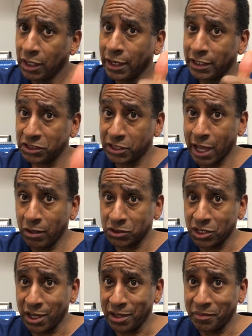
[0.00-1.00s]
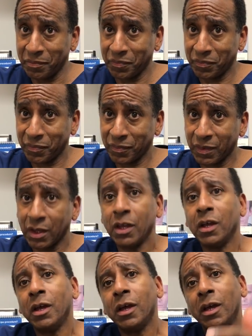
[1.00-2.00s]
less downtime,
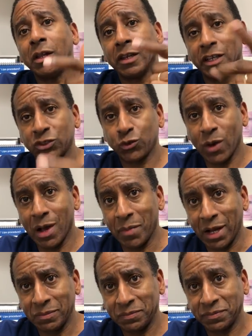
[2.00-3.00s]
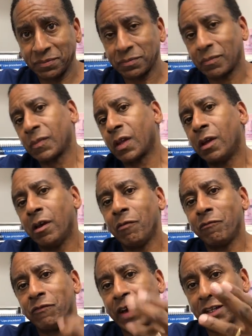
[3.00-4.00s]
less trauma,
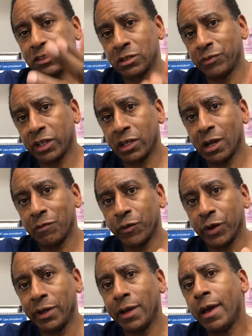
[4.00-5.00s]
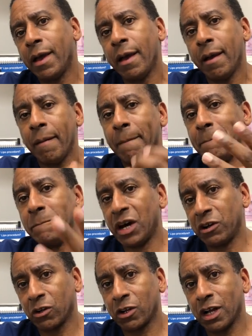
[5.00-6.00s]
faster recovery,
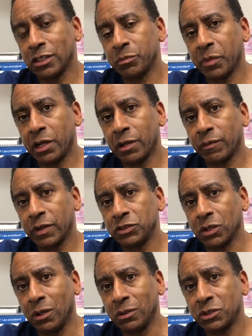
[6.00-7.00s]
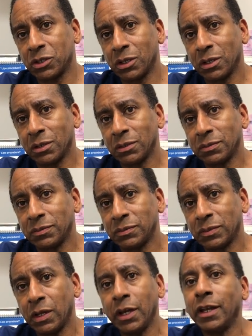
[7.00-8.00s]
better cosmetic result,
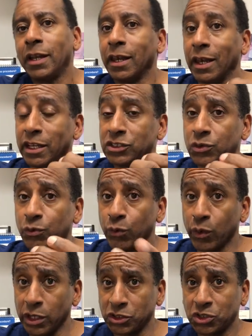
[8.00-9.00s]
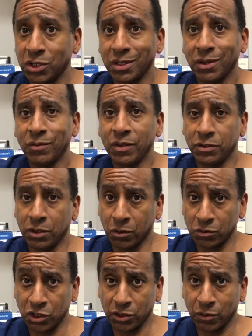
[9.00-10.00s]
less risk with no
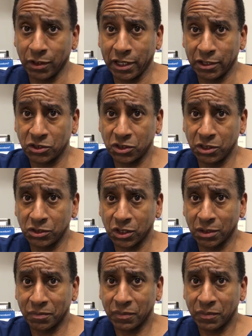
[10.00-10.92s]
general anesthesia.